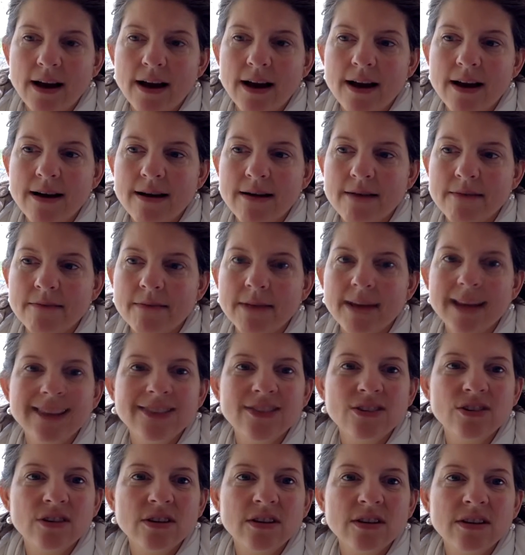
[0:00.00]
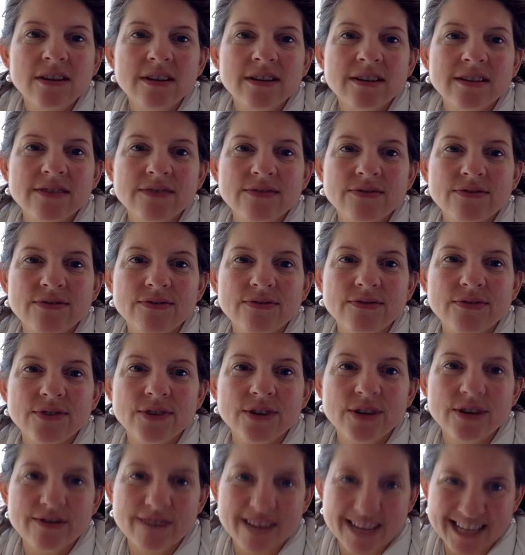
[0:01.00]
And looking for
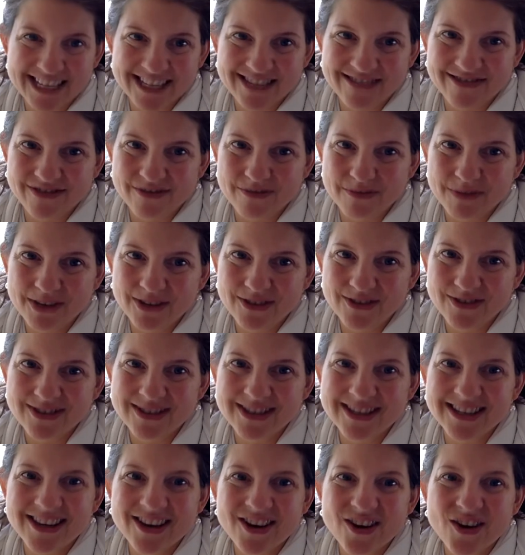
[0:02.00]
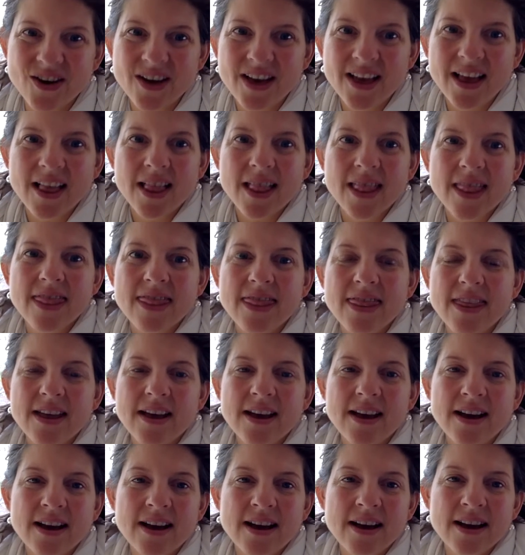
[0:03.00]
advice from you. So
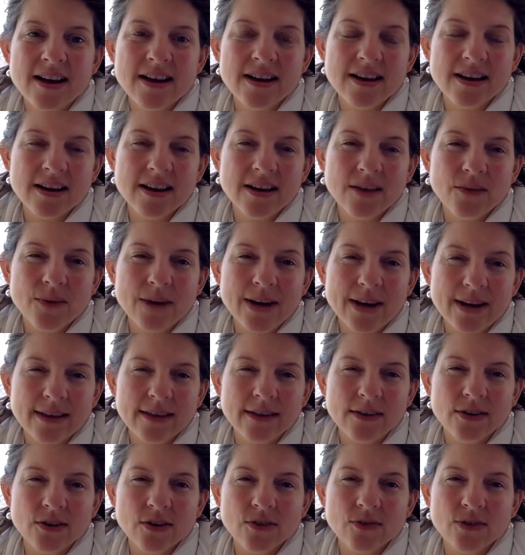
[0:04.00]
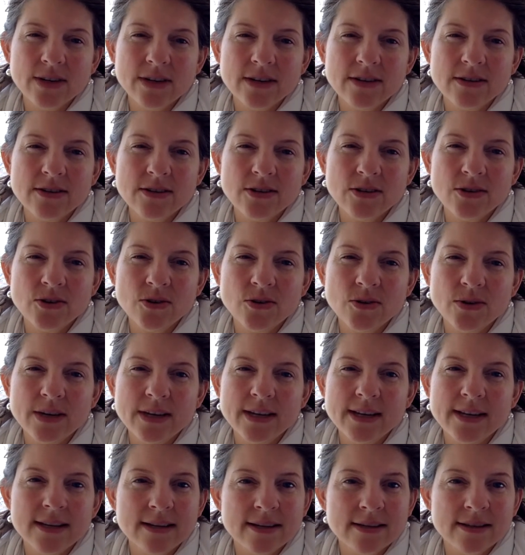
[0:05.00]
the writing that you're going to do
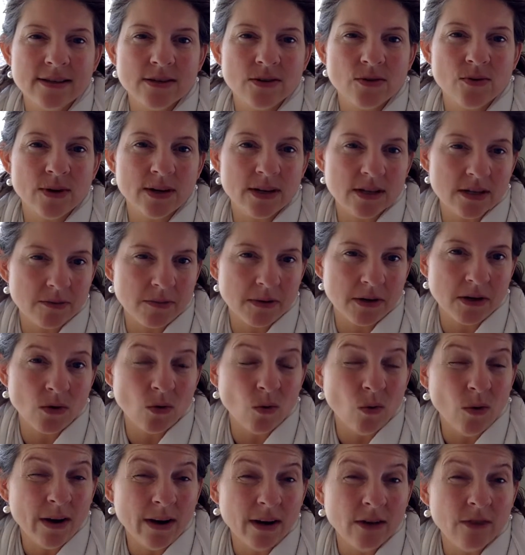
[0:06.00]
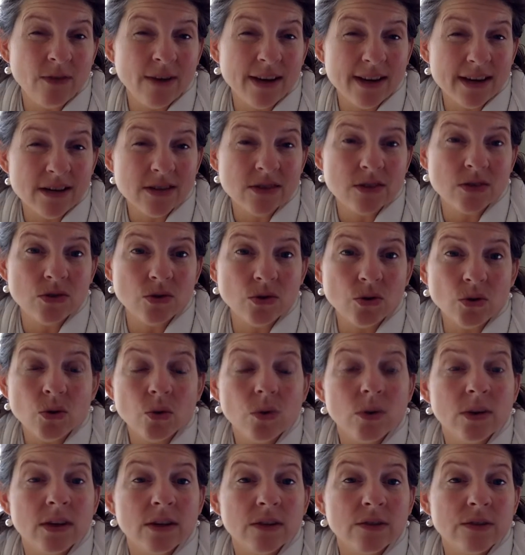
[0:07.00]
is going to be, what advice do
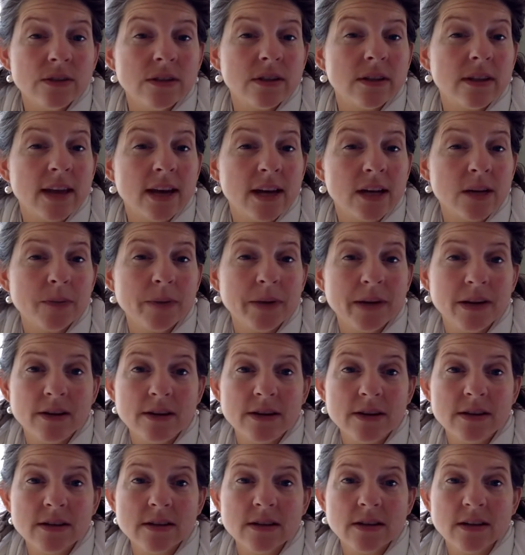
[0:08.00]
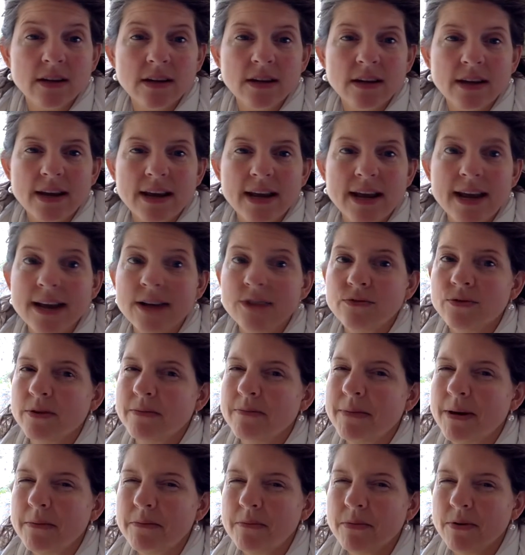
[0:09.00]
you give to that parent? And
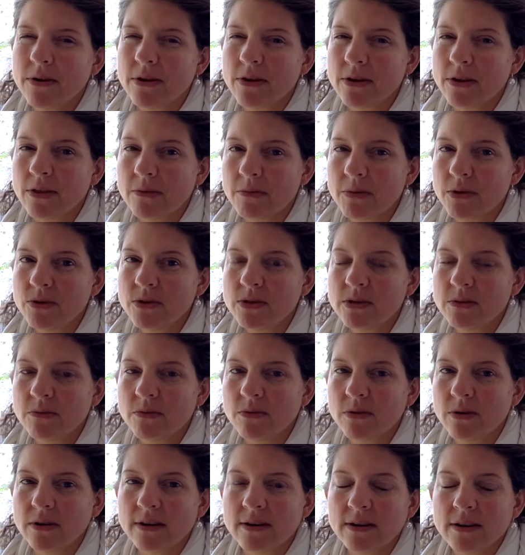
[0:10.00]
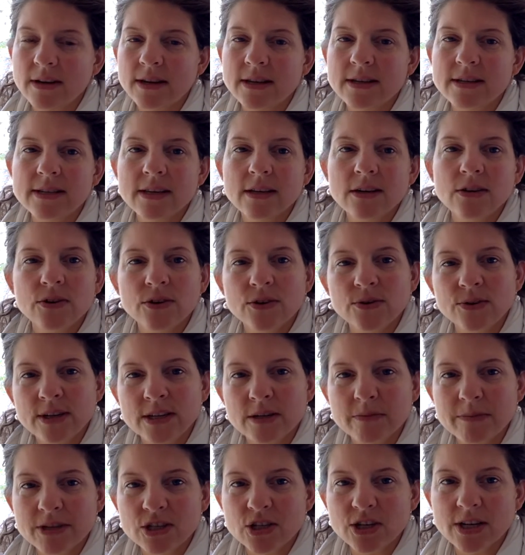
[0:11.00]
remember, the most important is that you're going
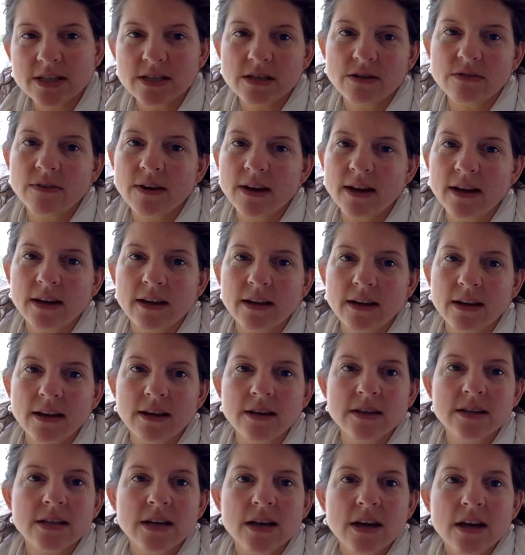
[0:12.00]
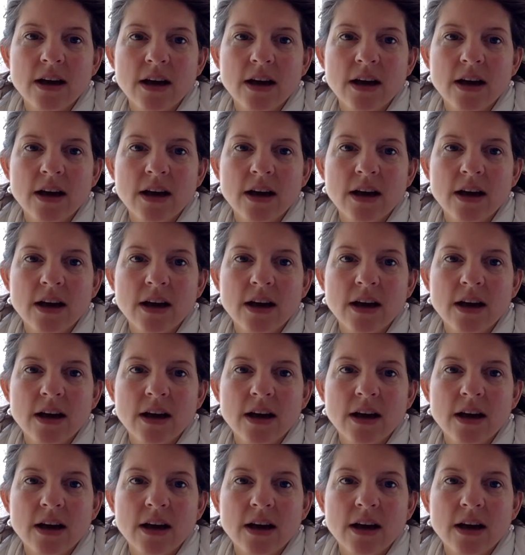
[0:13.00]
to be justifying it,